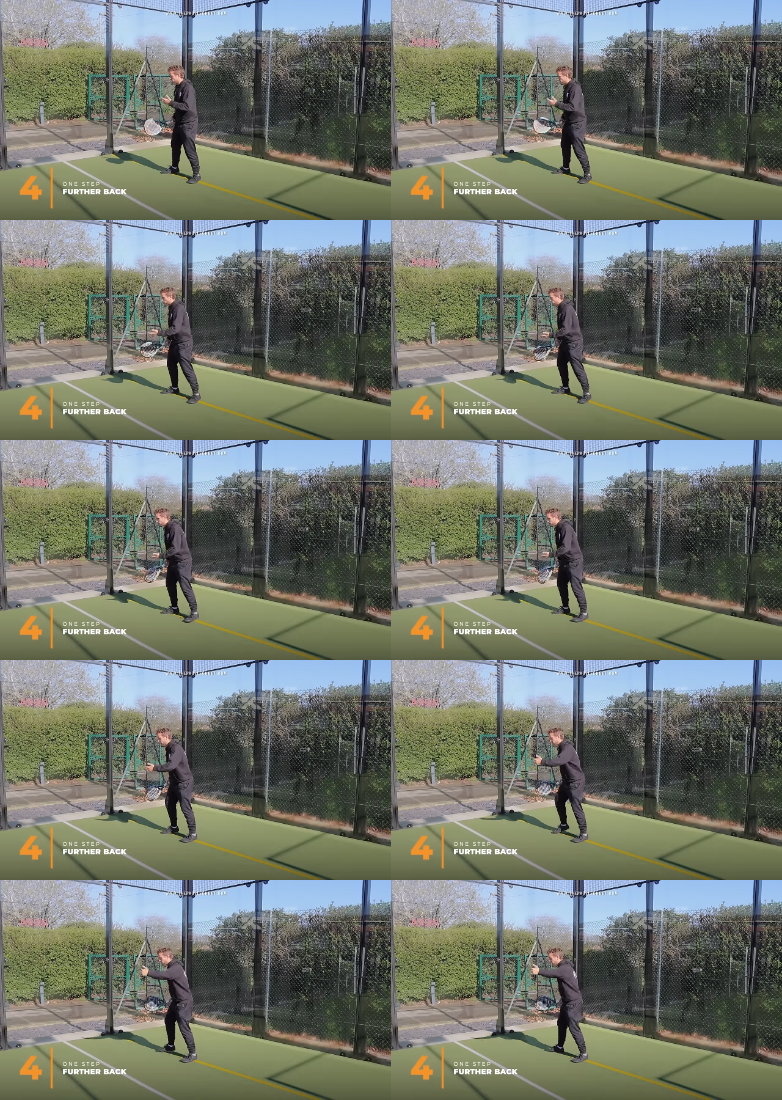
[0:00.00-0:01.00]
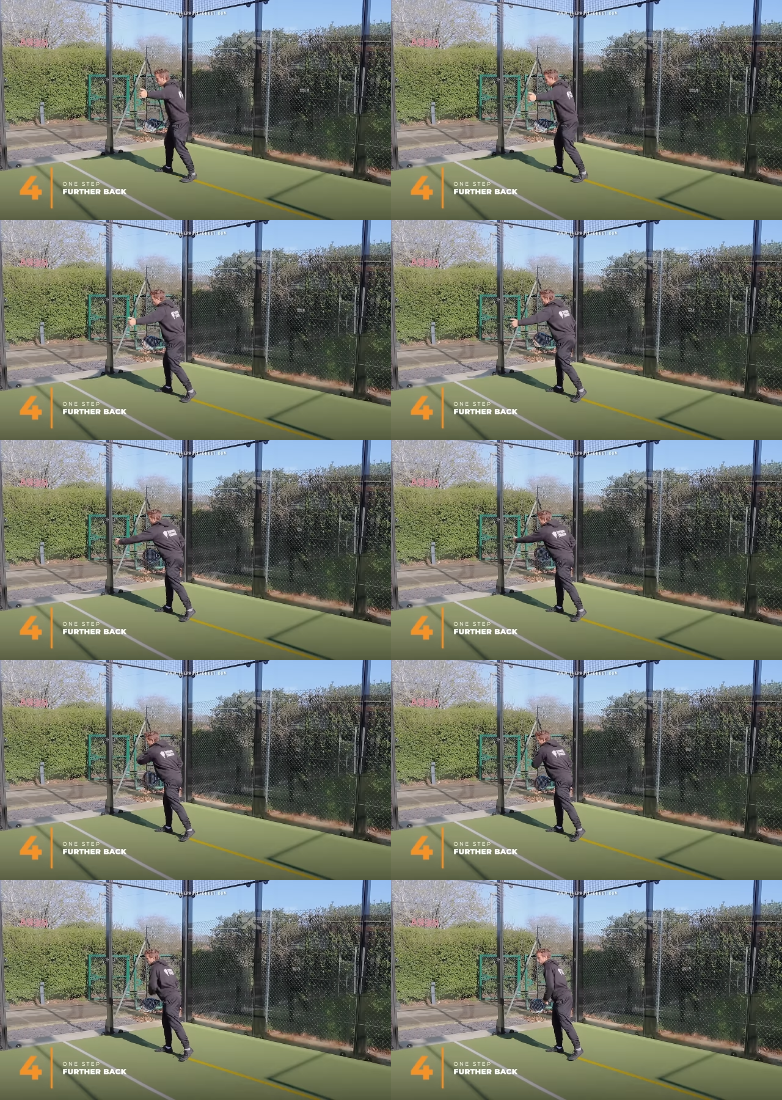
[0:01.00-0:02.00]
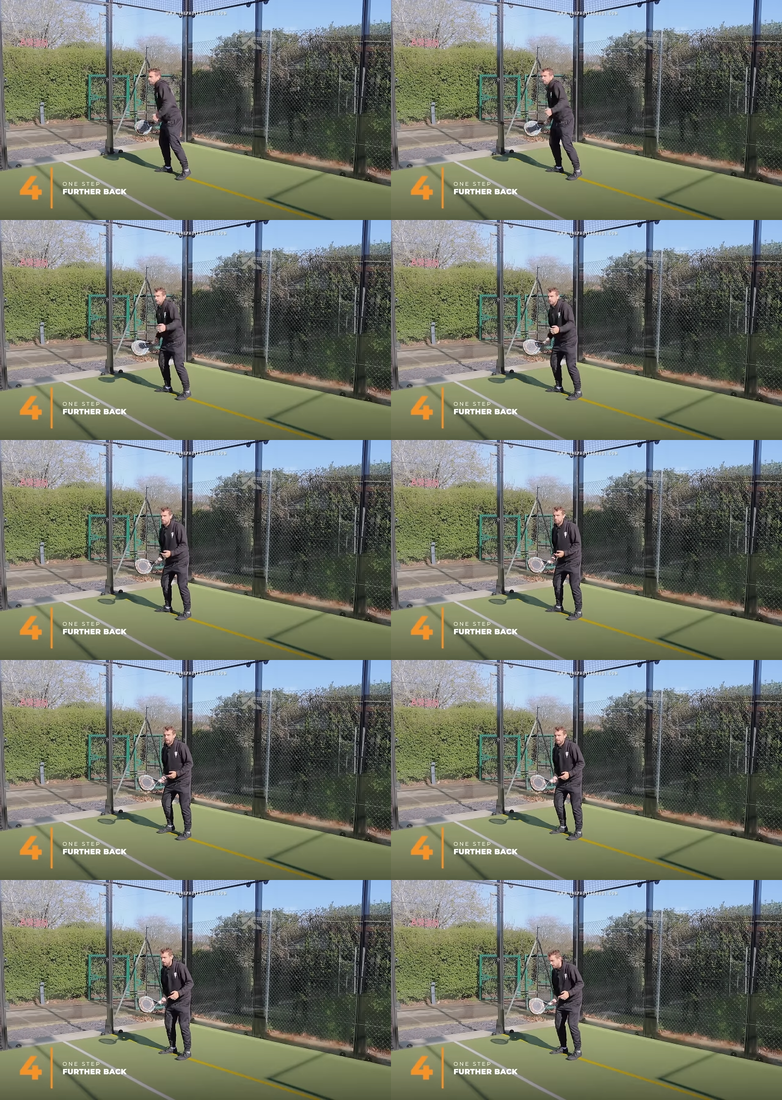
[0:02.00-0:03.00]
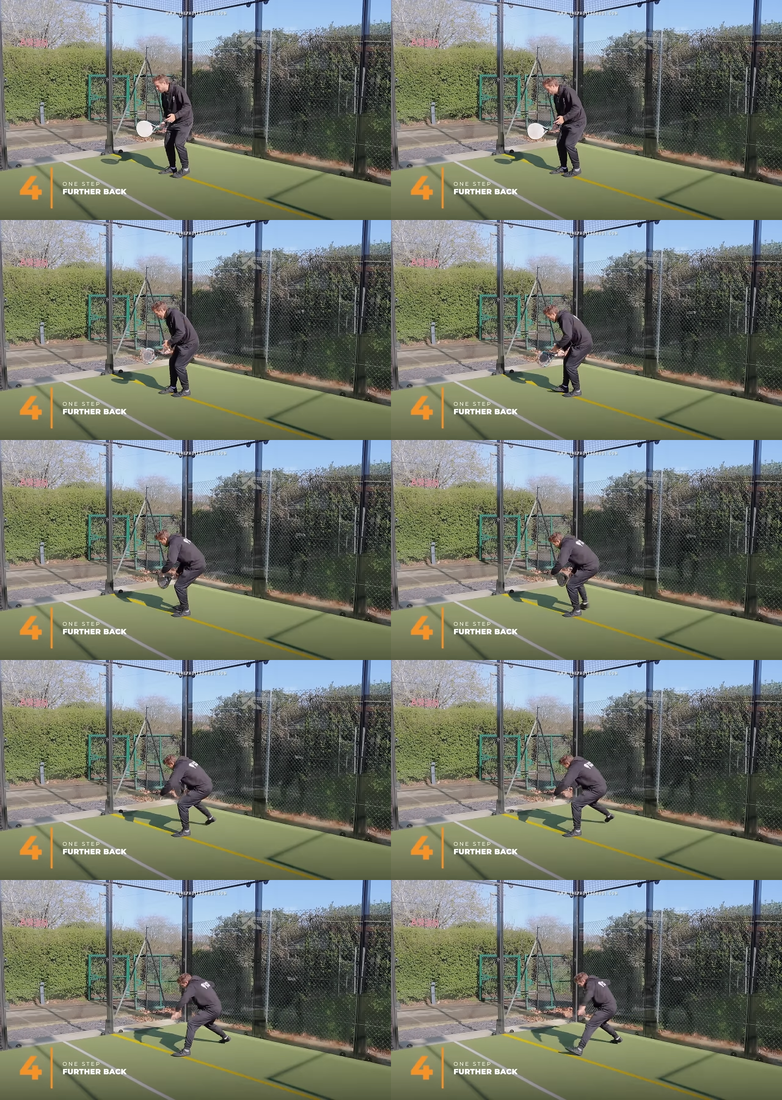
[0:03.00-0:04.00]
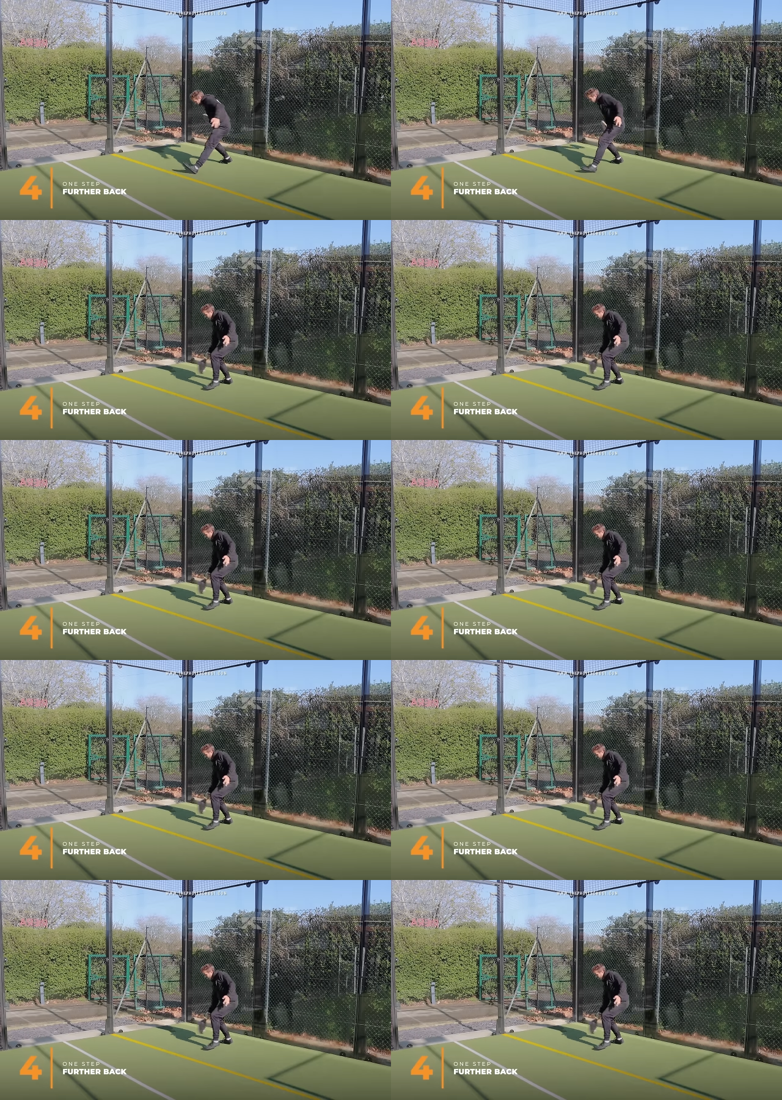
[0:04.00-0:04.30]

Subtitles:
[unreadable: no face in view]